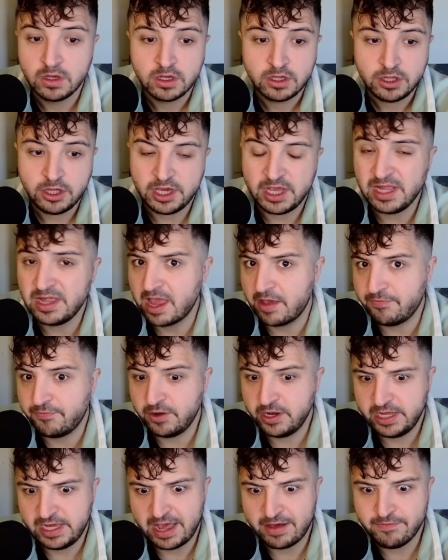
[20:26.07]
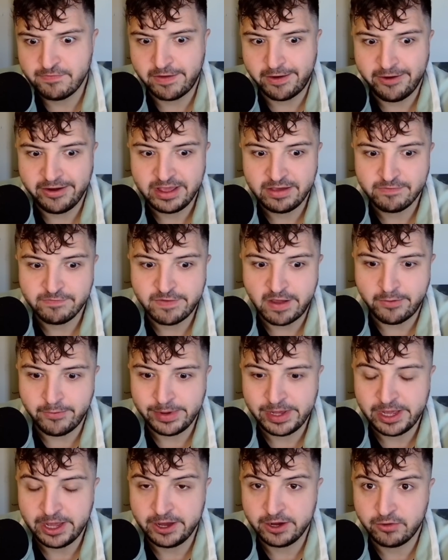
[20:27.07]
You can definitely get very,
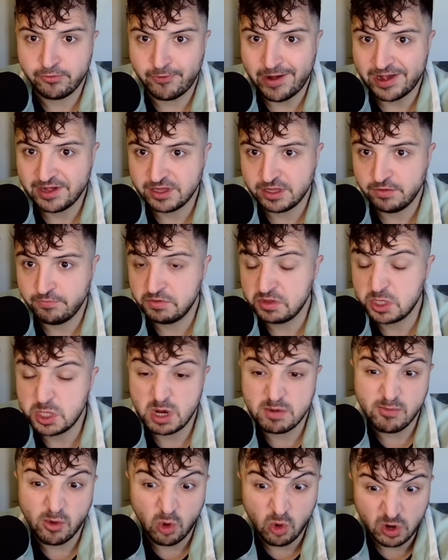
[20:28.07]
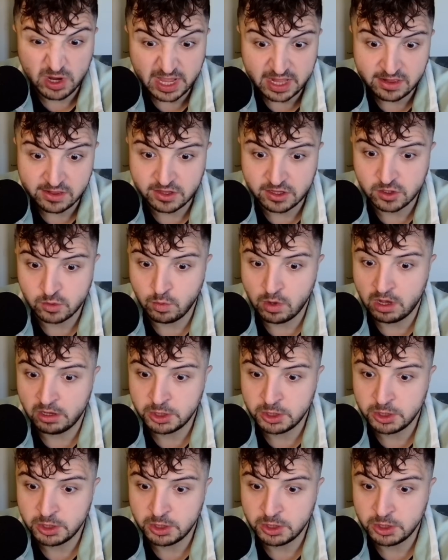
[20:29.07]
very aggressive with Jim Hawkins as well,